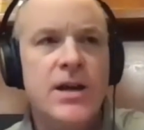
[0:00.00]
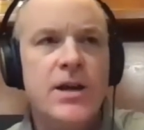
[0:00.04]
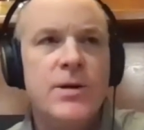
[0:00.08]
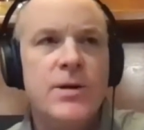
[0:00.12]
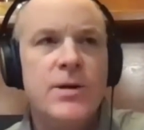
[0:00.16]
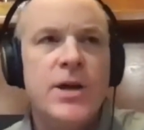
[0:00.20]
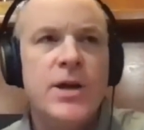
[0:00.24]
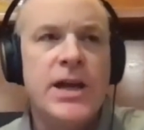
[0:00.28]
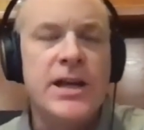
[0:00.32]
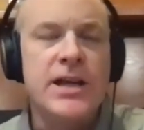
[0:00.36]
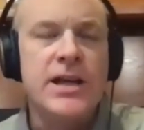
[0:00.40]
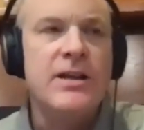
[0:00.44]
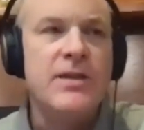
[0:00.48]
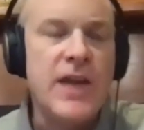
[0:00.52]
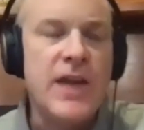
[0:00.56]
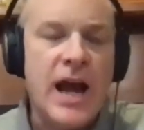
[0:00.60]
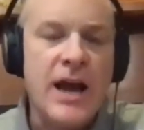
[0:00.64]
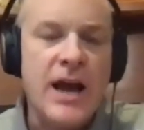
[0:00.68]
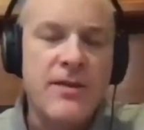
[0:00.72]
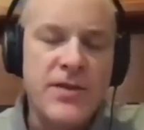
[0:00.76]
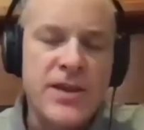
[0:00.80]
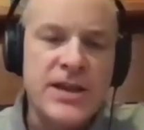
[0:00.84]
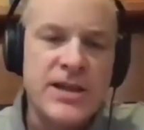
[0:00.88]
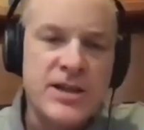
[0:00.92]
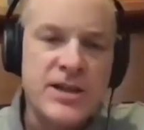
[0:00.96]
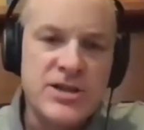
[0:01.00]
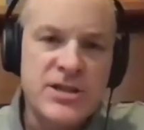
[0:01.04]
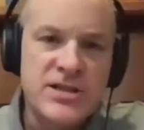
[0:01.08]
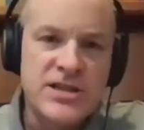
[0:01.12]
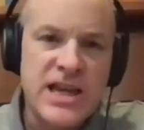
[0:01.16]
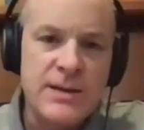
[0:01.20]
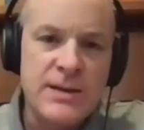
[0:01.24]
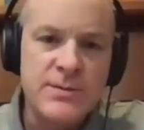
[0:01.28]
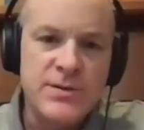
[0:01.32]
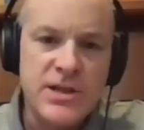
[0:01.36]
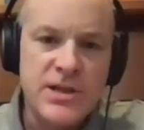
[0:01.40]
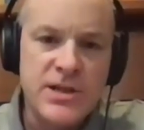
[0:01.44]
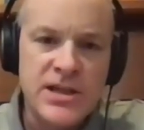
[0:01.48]
And I think it just
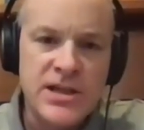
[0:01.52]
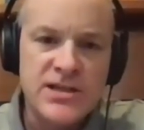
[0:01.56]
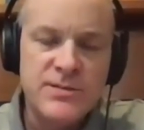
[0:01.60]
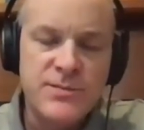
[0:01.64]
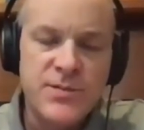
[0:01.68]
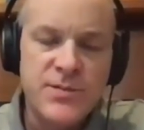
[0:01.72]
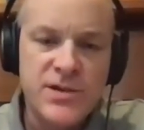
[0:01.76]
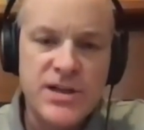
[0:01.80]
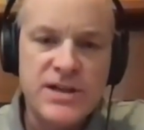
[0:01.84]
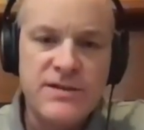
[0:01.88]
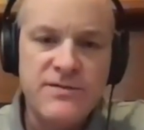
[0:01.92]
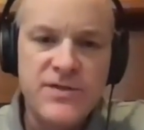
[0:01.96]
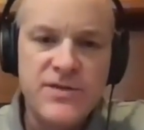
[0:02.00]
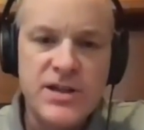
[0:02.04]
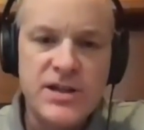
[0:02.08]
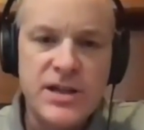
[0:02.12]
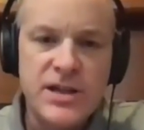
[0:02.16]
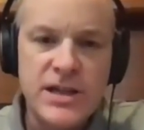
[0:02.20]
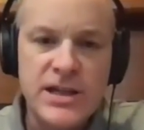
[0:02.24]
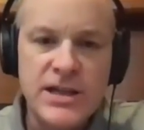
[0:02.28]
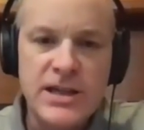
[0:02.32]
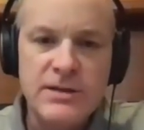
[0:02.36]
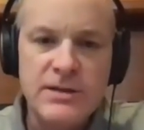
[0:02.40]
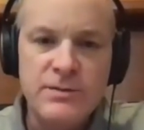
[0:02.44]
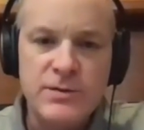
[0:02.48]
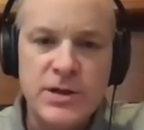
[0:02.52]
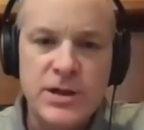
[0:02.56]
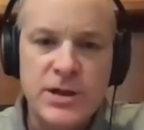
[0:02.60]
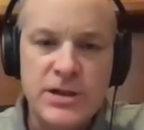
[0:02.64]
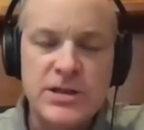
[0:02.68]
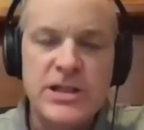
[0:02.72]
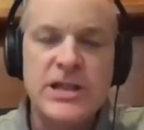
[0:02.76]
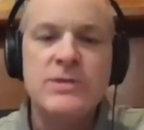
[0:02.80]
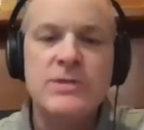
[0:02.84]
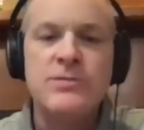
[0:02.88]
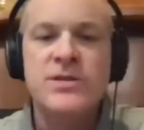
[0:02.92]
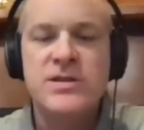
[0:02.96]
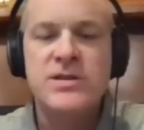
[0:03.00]
came to his belief that because
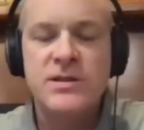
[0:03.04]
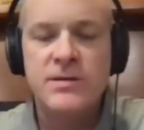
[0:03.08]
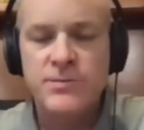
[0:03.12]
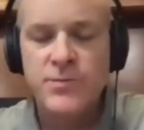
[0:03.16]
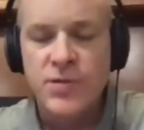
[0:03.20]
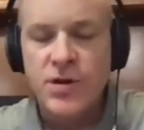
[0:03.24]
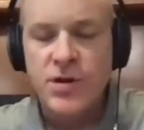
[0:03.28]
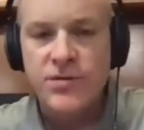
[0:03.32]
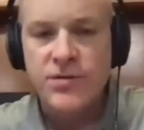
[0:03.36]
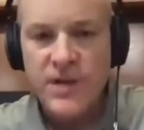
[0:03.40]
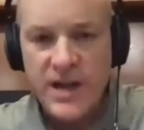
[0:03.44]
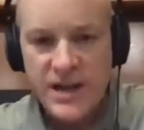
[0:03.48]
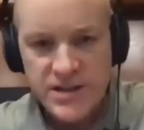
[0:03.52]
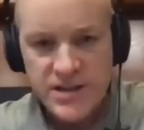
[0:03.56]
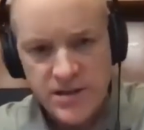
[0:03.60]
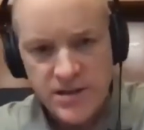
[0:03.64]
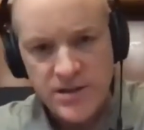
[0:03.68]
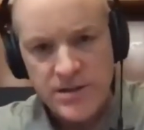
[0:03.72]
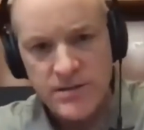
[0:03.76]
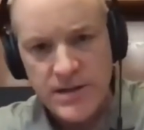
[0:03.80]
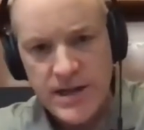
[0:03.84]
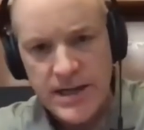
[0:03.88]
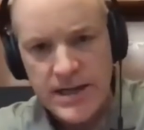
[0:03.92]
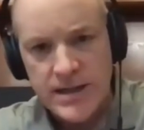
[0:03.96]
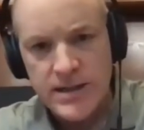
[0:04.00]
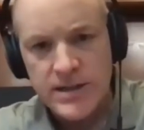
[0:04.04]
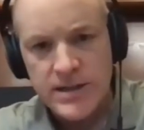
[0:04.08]
he was a pro wrestler, right?